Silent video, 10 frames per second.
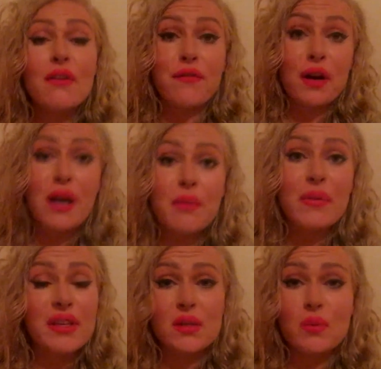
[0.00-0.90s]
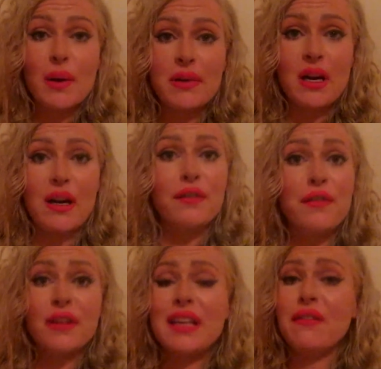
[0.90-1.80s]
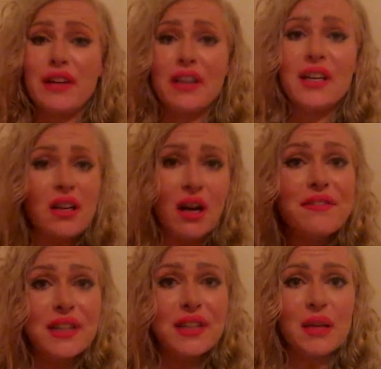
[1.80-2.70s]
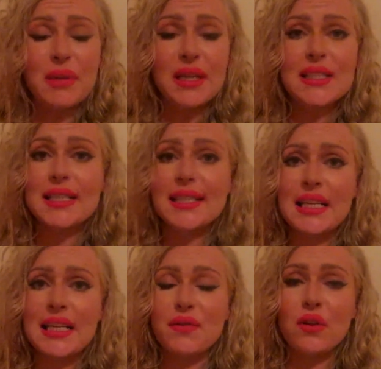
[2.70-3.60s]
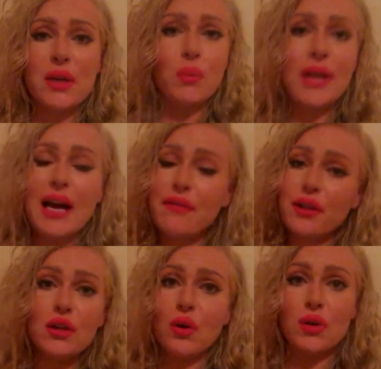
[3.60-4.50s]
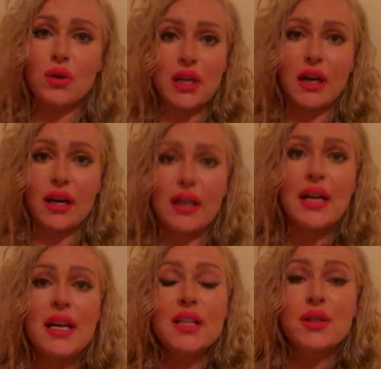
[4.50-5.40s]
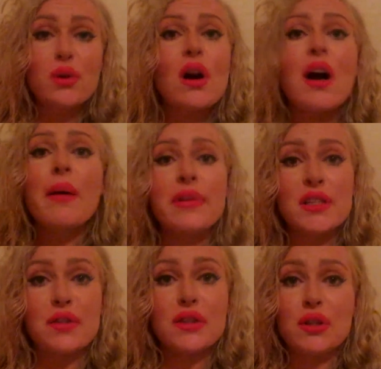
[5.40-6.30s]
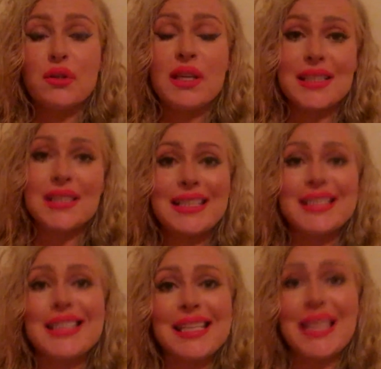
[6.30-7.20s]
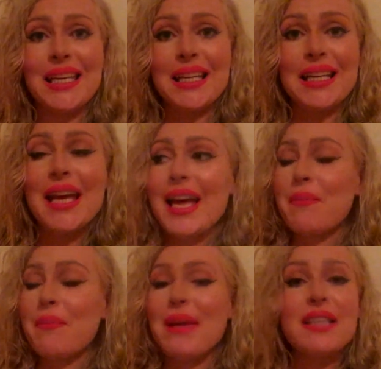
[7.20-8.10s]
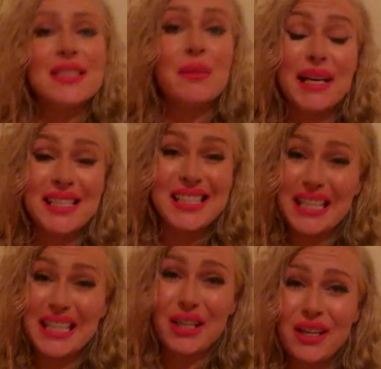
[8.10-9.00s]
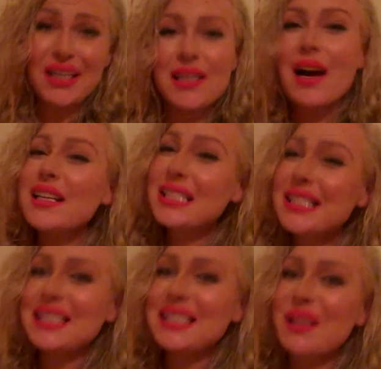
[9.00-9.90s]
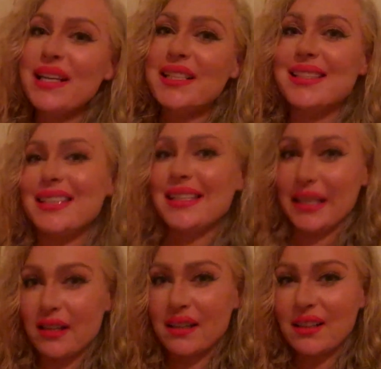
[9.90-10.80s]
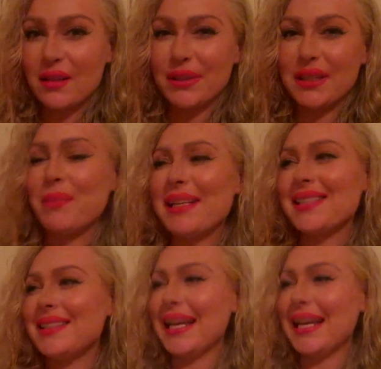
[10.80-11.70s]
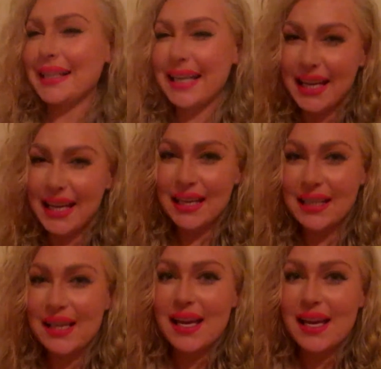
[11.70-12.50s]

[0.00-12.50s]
from this webinar feeling very confident in being successful in whatever your goals are to accomplish for 2016. Make this the best year, and not just the best year, but the best decade